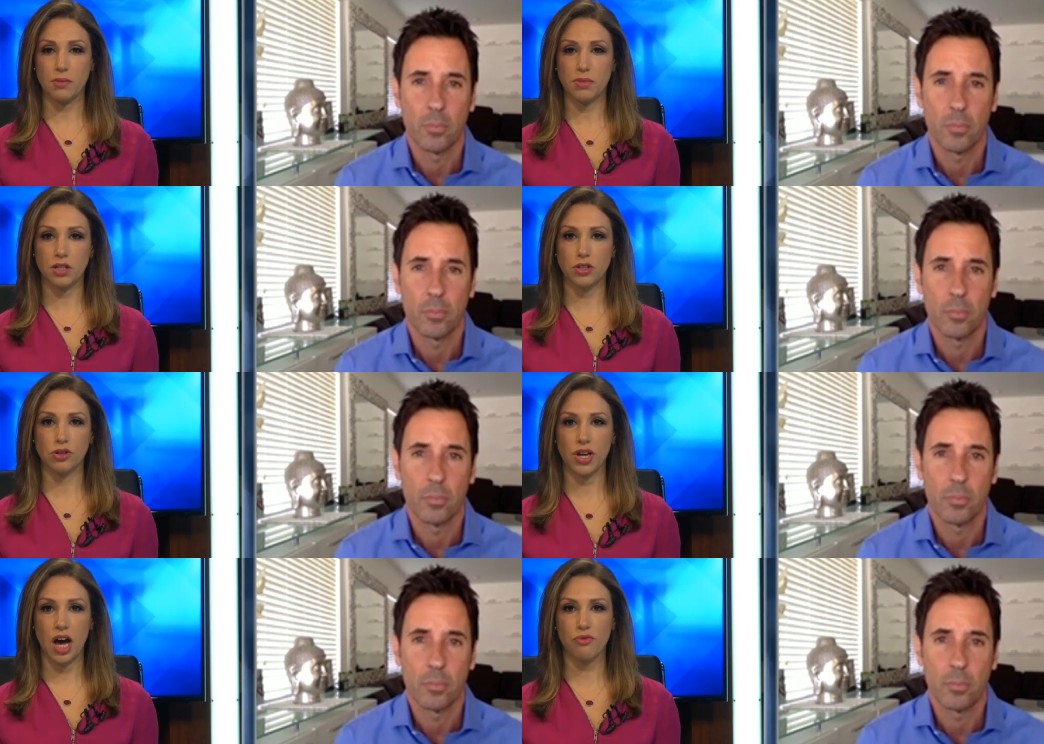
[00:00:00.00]
Speaker 1: something
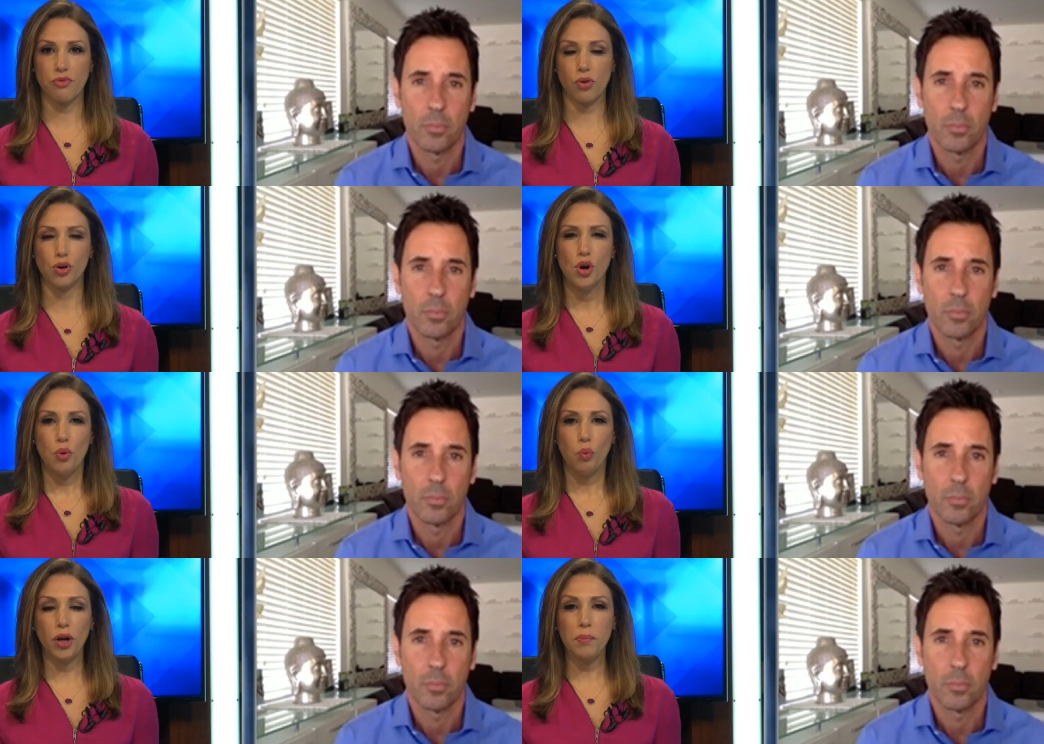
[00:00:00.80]
to look out for.
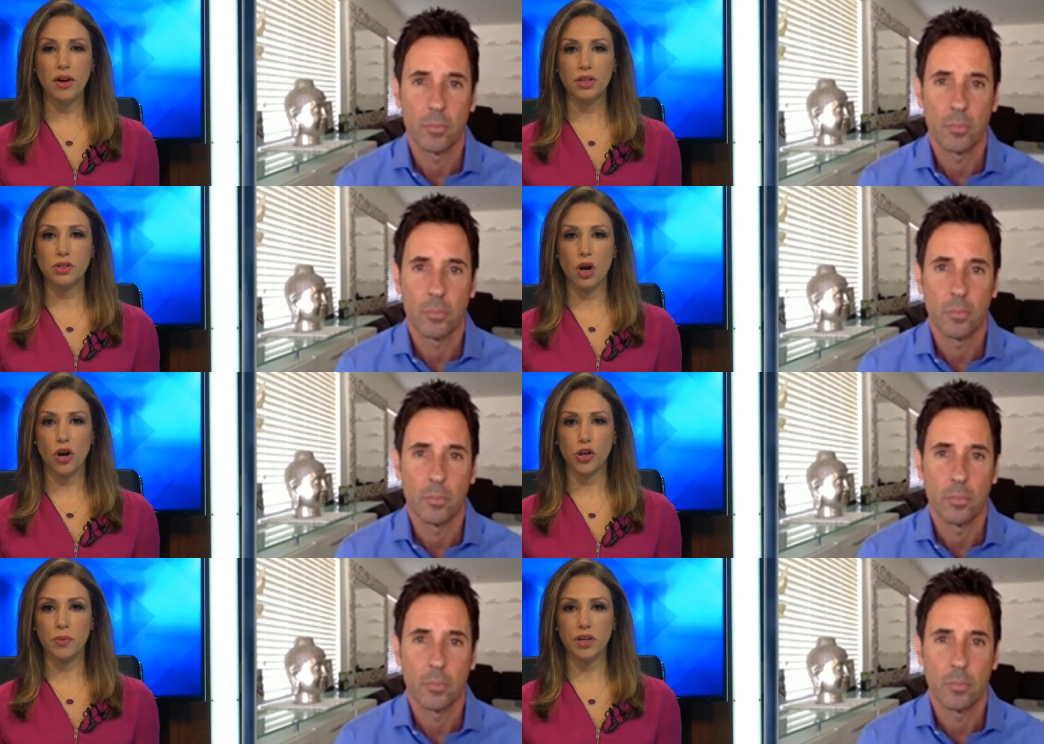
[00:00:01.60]
What about this
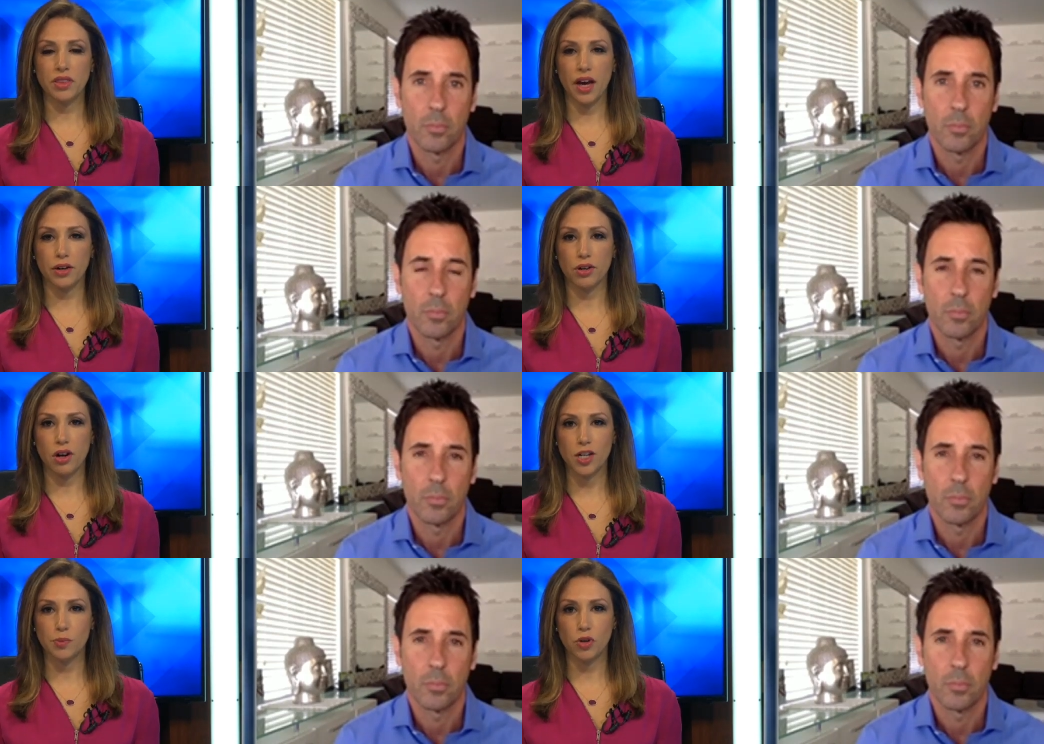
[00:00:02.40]
argument that
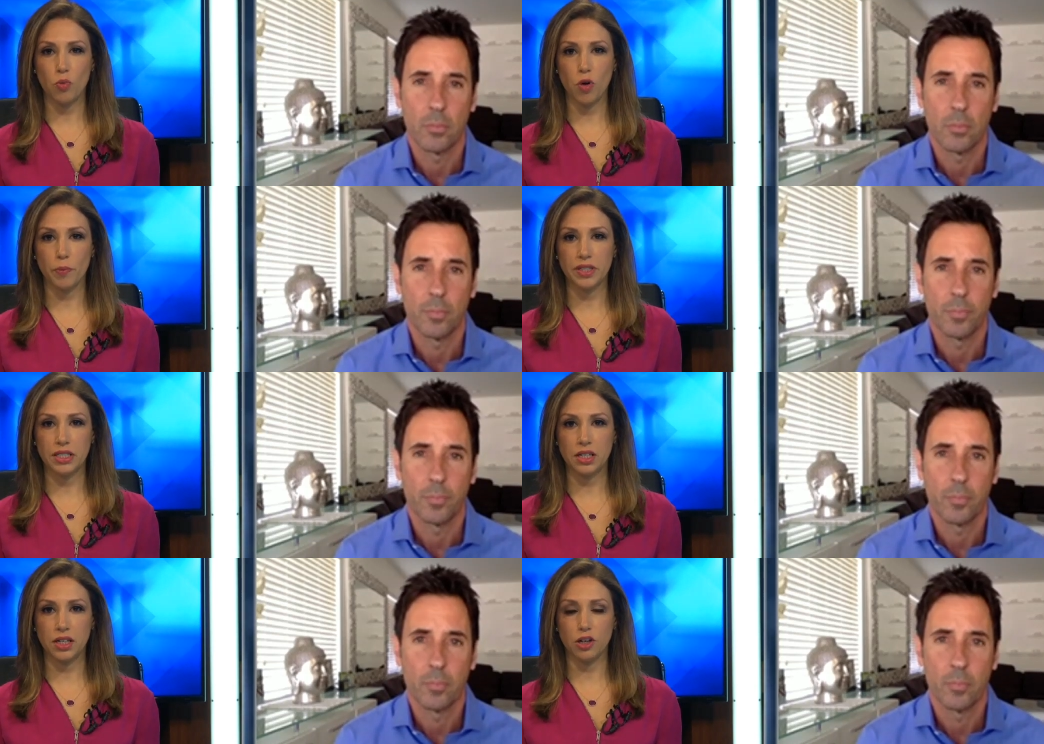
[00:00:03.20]
her husband, Omar
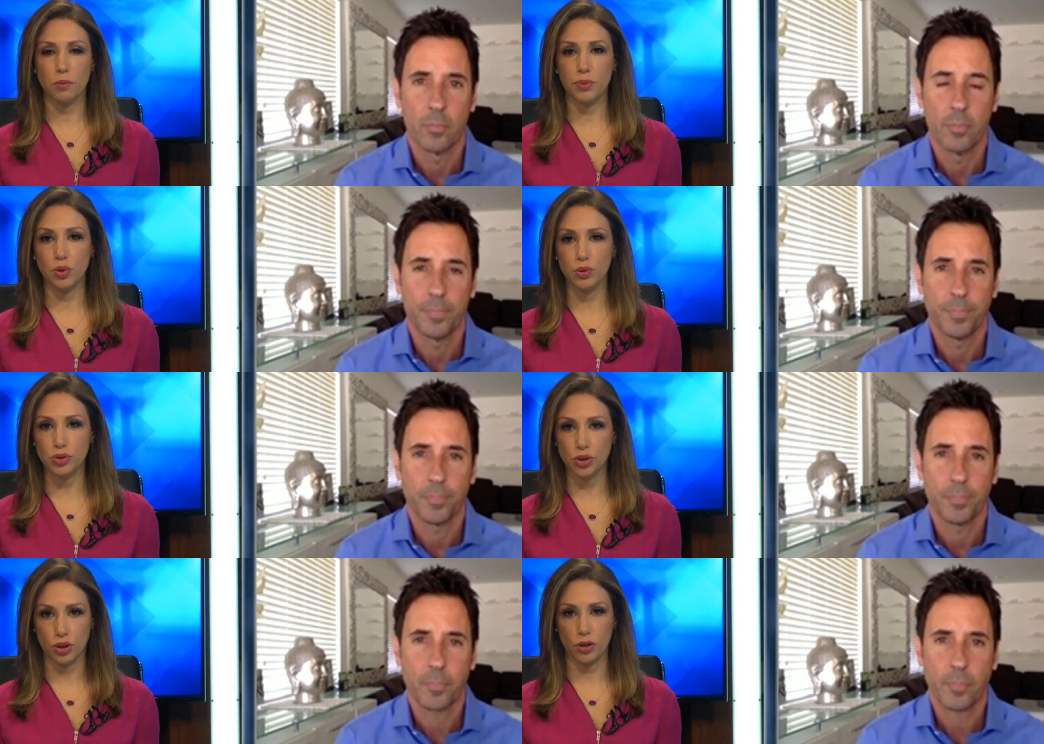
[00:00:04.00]
Mateen,
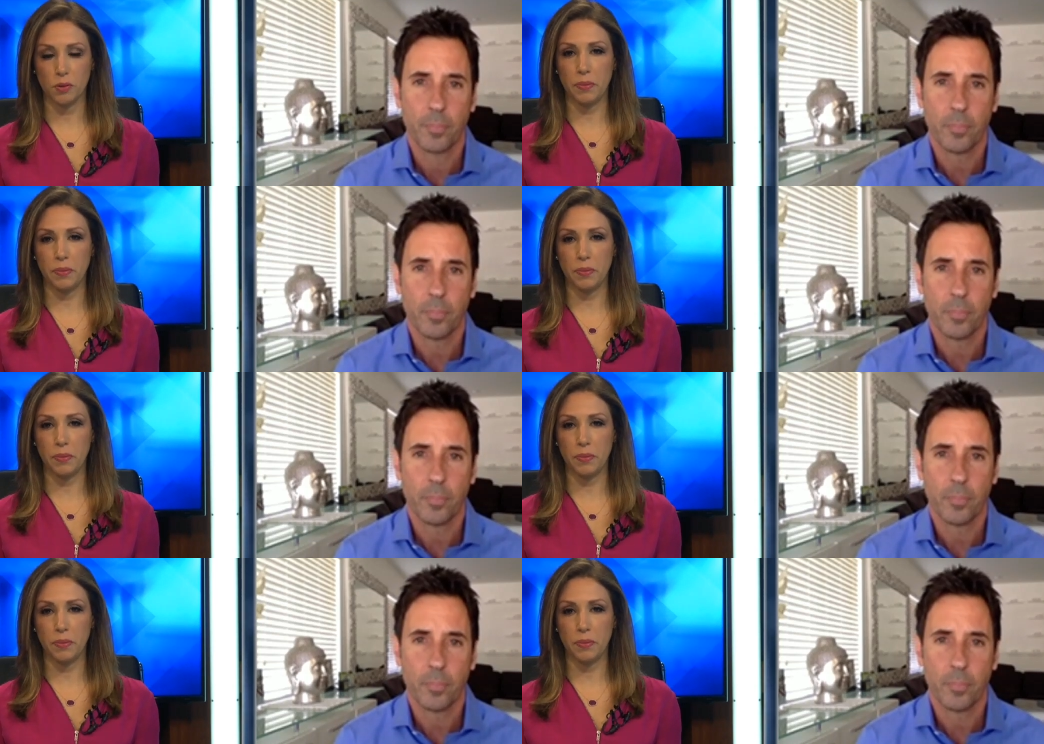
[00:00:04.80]
abused her?